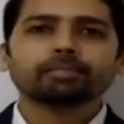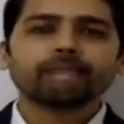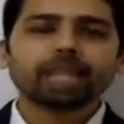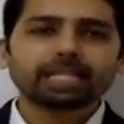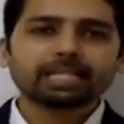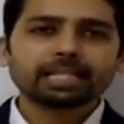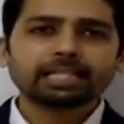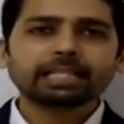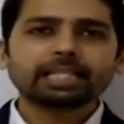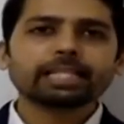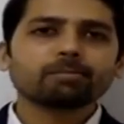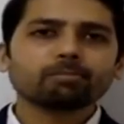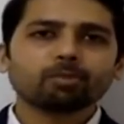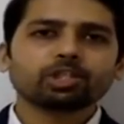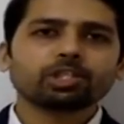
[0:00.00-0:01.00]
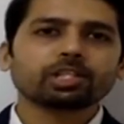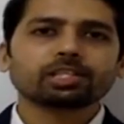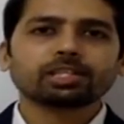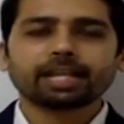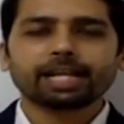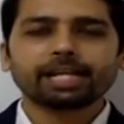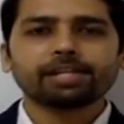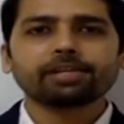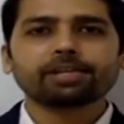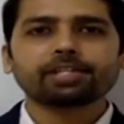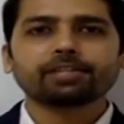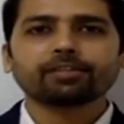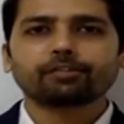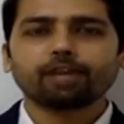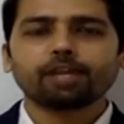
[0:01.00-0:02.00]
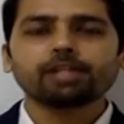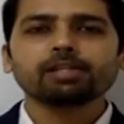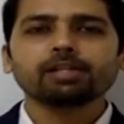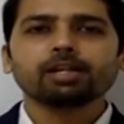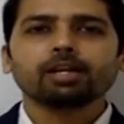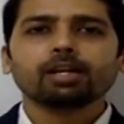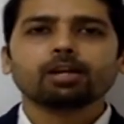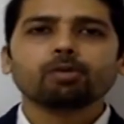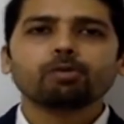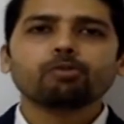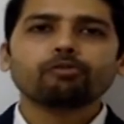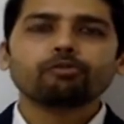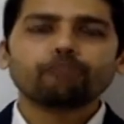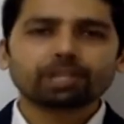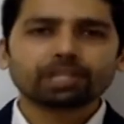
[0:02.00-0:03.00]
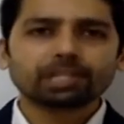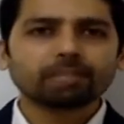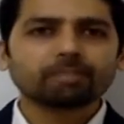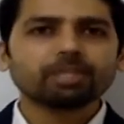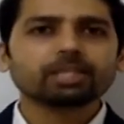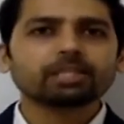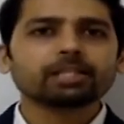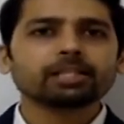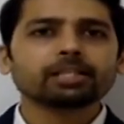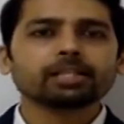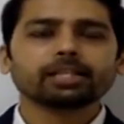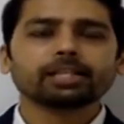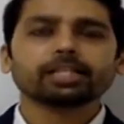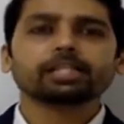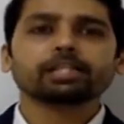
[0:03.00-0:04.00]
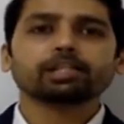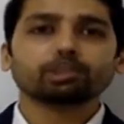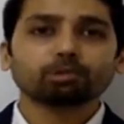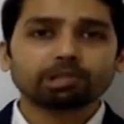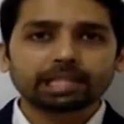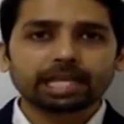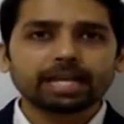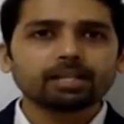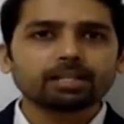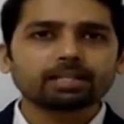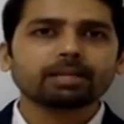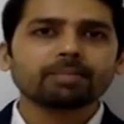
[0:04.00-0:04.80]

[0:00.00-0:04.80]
there is a scheme which is credit risk fund who for some reason needs to sell